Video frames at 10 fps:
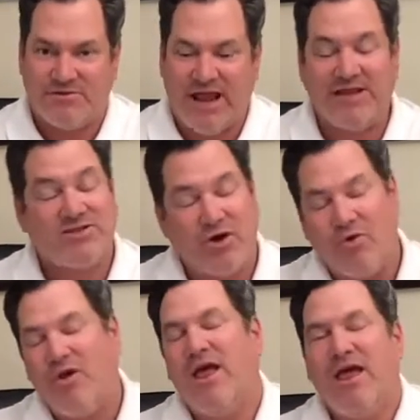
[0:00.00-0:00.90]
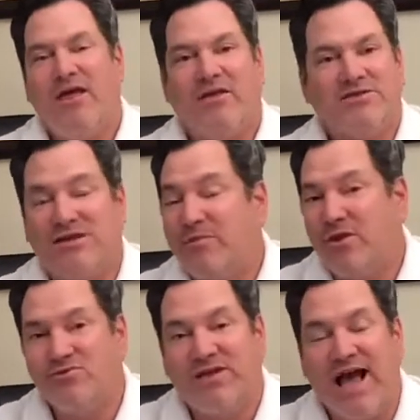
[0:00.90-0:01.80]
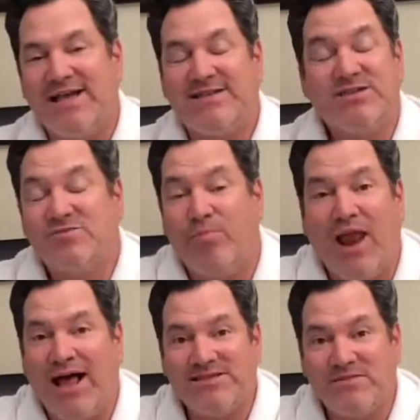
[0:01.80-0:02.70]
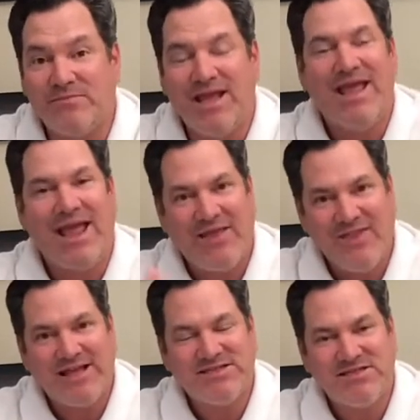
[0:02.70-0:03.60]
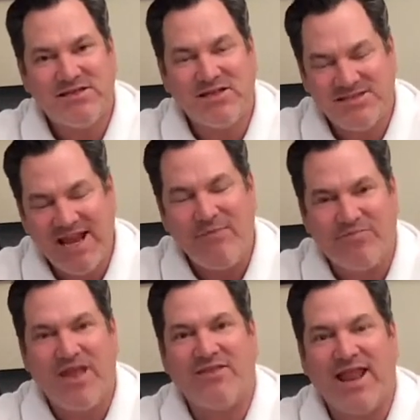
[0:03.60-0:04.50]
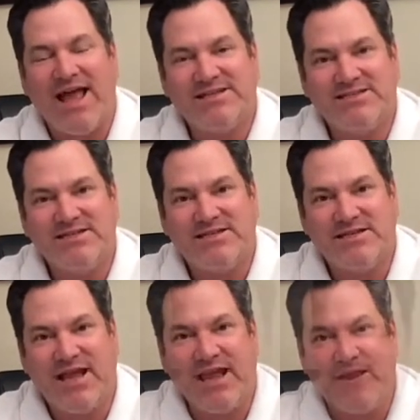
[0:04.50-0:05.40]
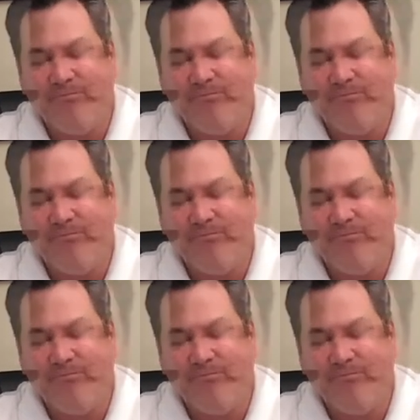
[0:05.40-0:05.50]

and so some of those guys they just blossomed, and that's the same thing that I see today.